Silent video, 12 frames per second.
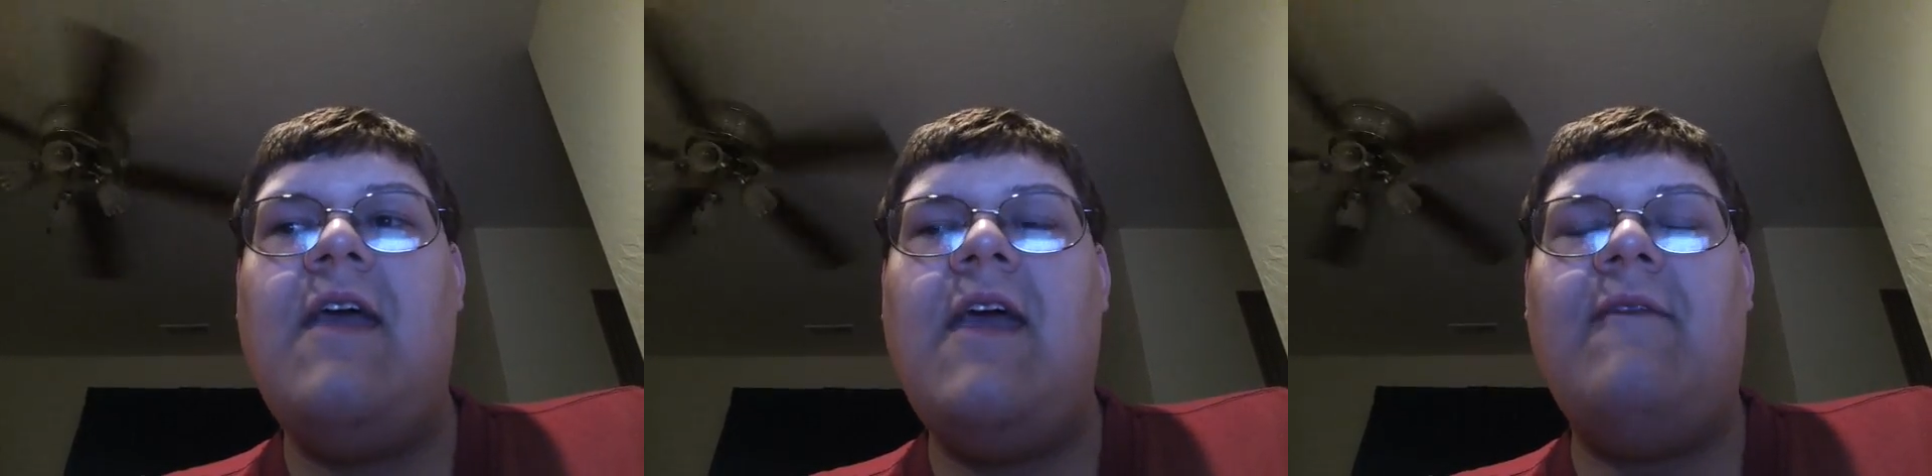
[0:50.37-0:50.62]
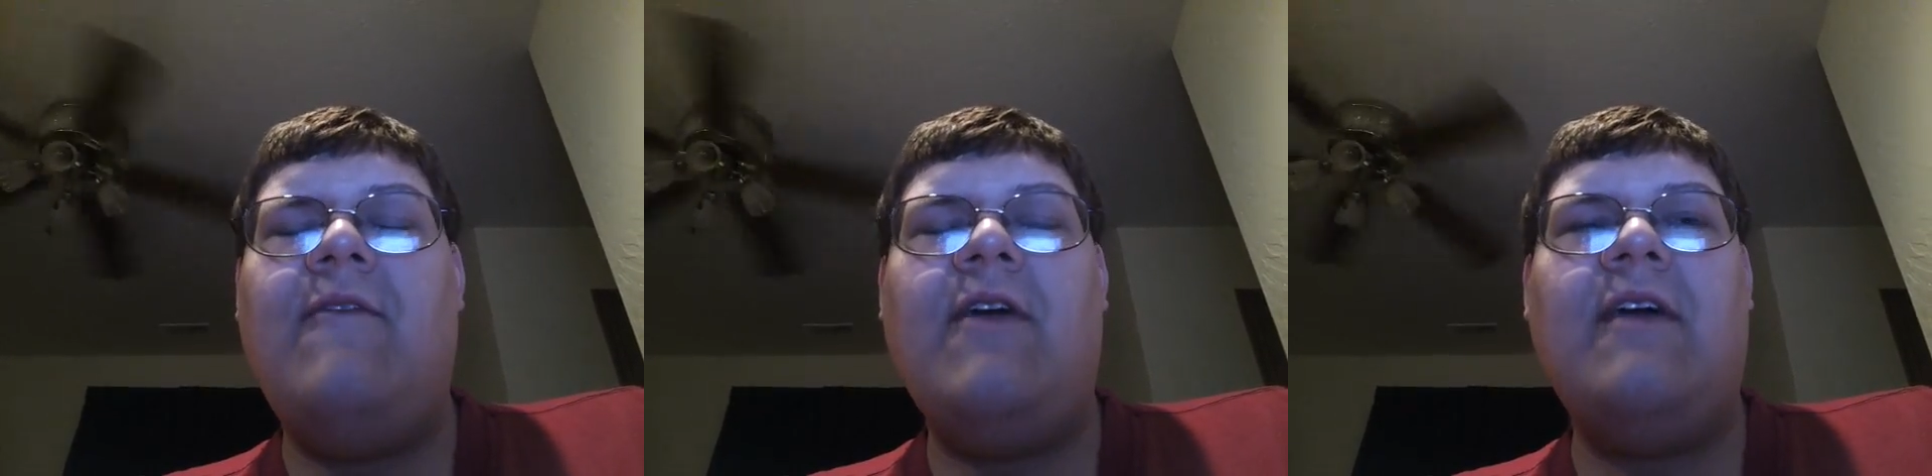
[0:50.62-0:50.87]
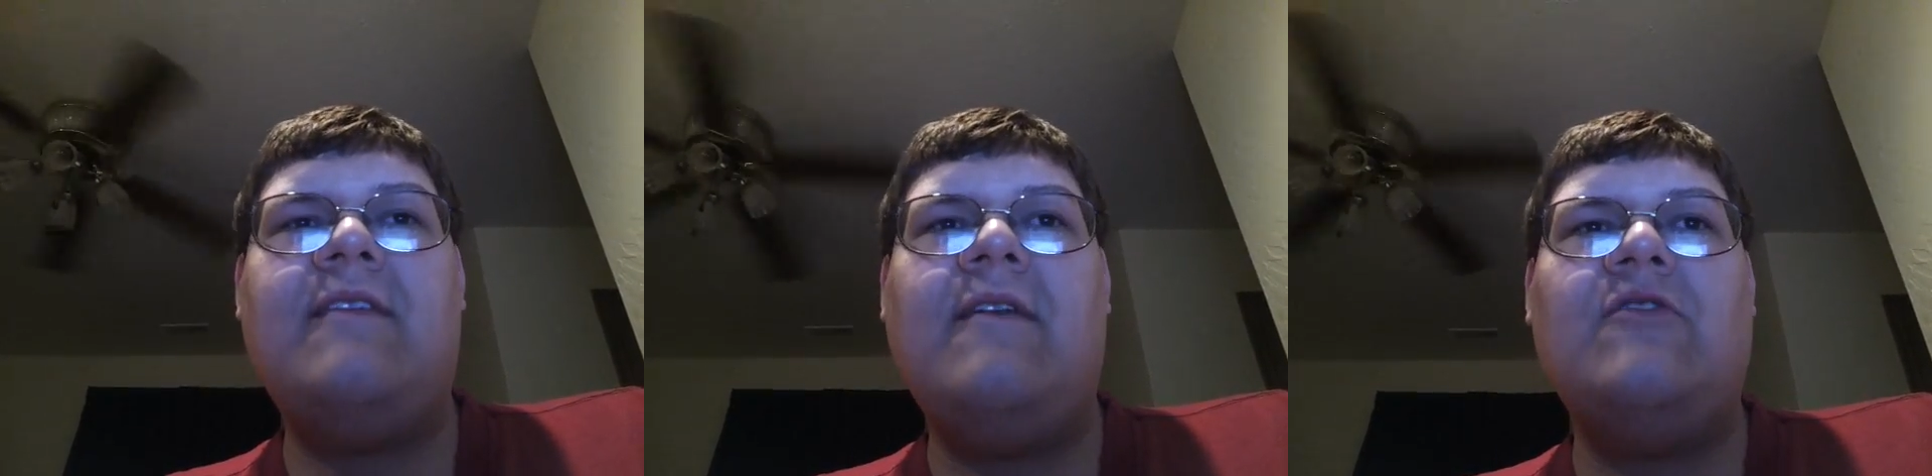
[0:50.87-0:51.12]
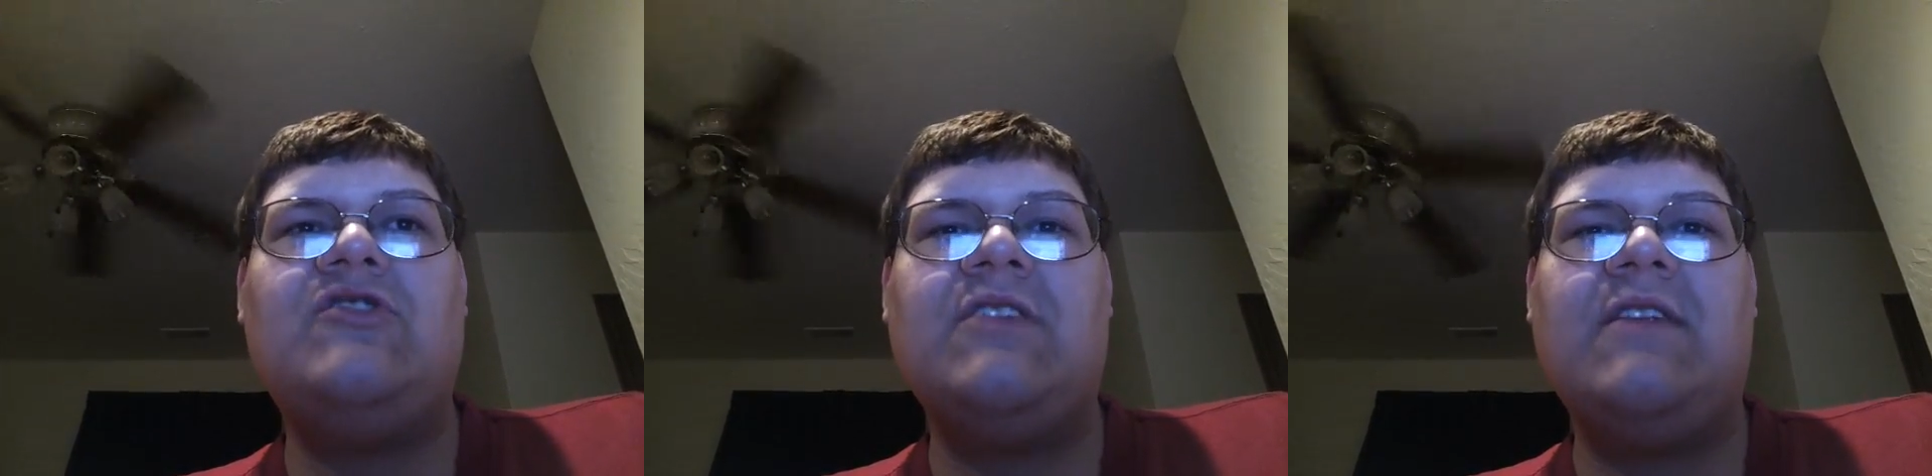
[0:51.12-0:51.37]
And if you guys
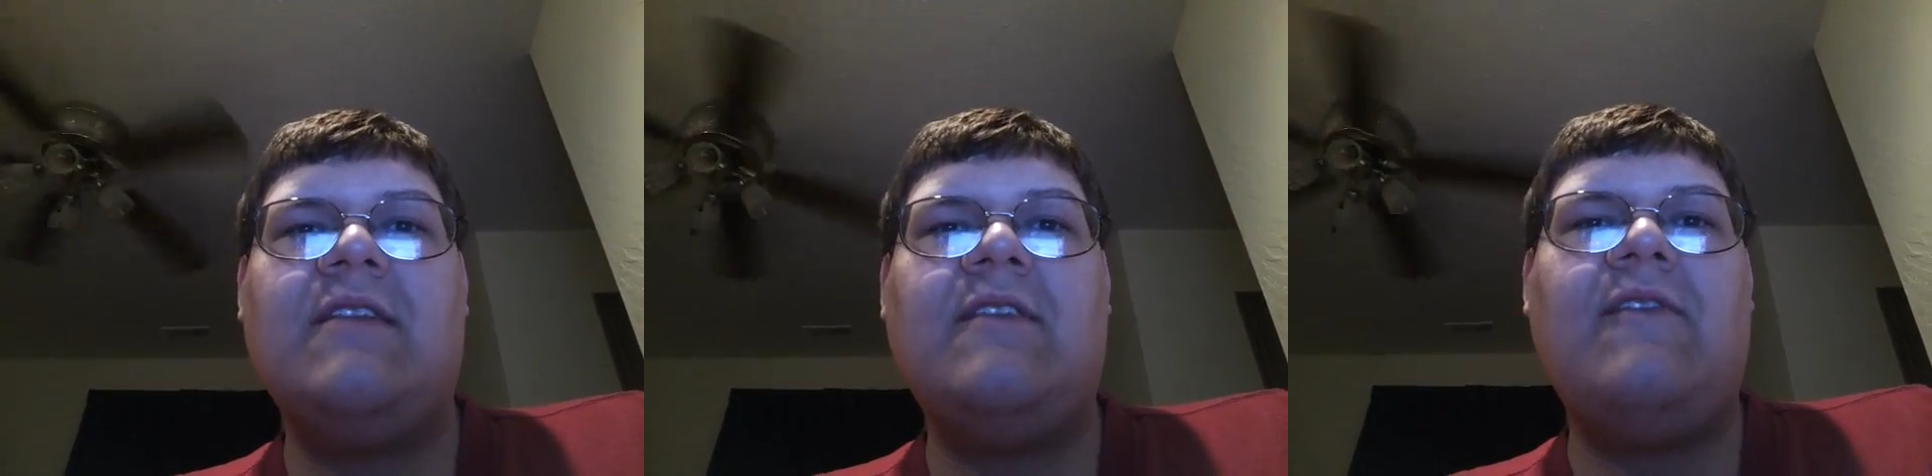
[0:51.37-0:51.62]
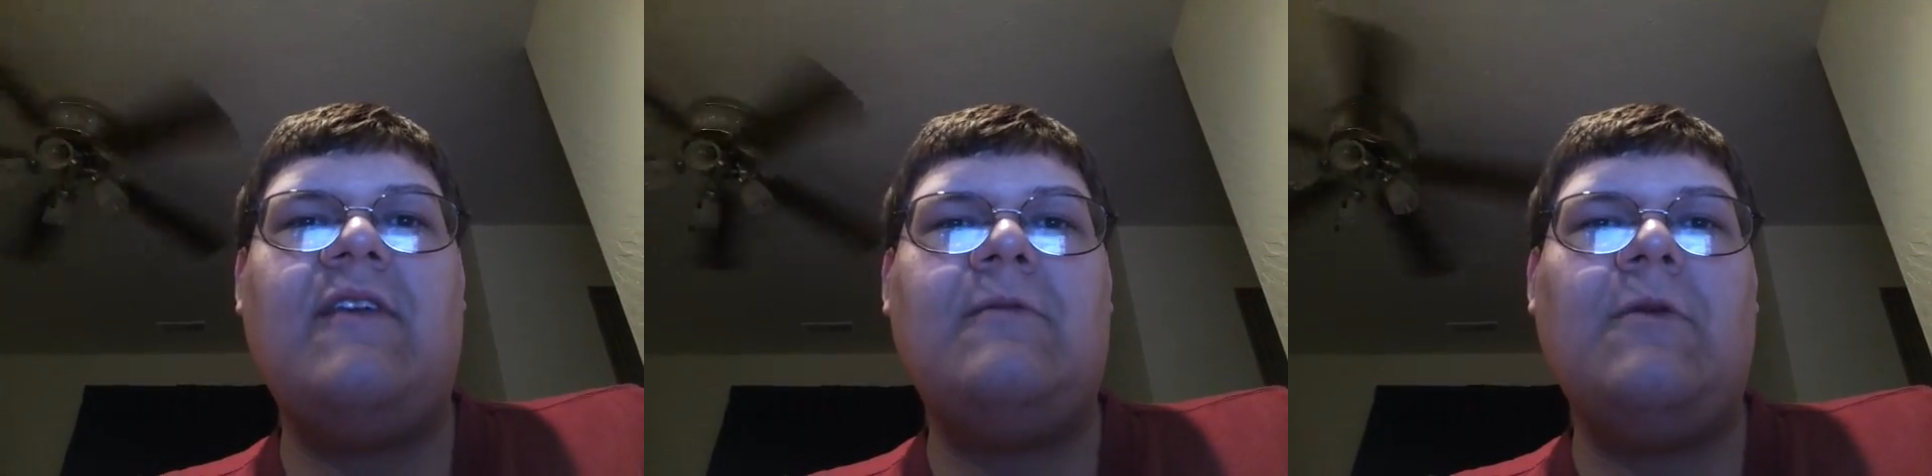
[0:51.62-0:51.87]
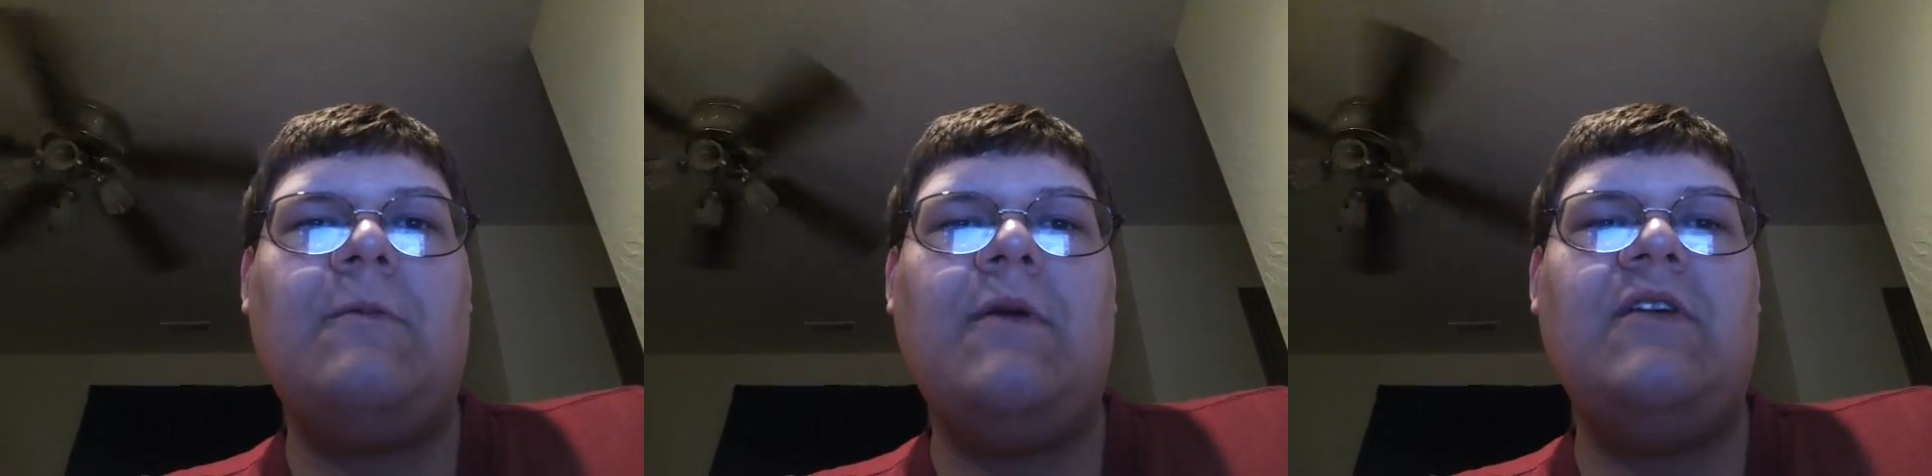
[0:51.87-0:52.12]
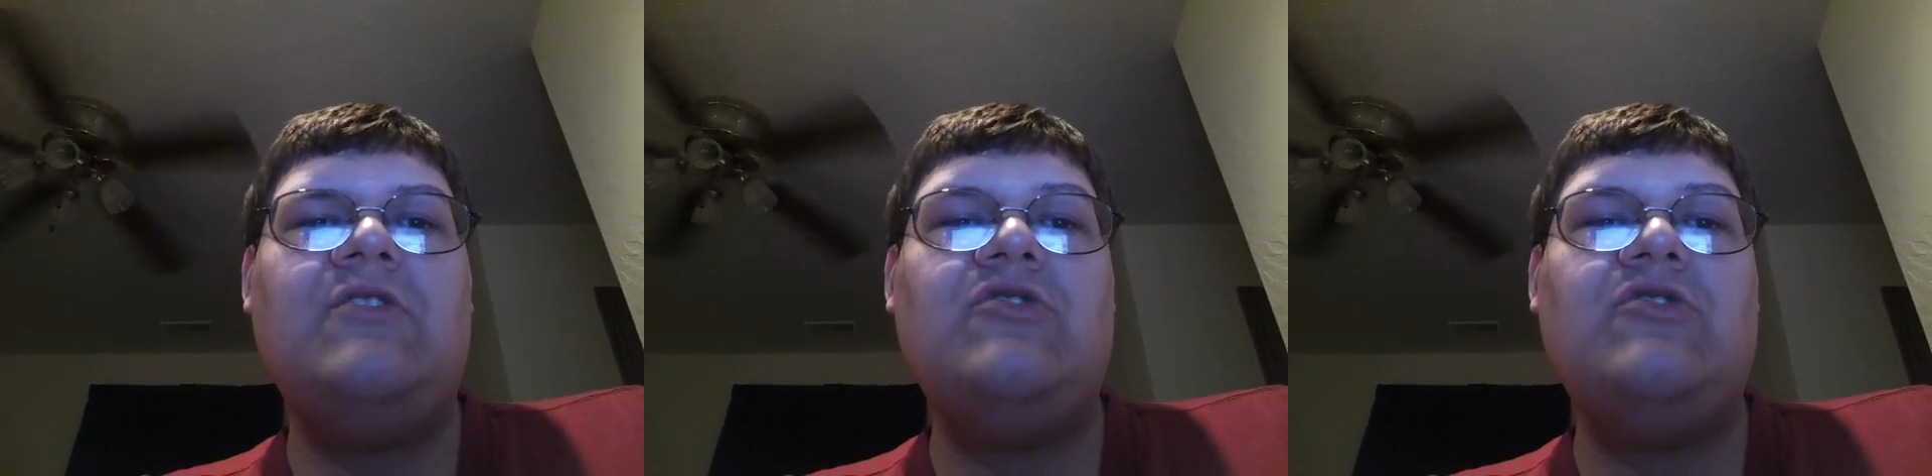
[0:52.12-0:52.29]
haven't checked out the Facebook page,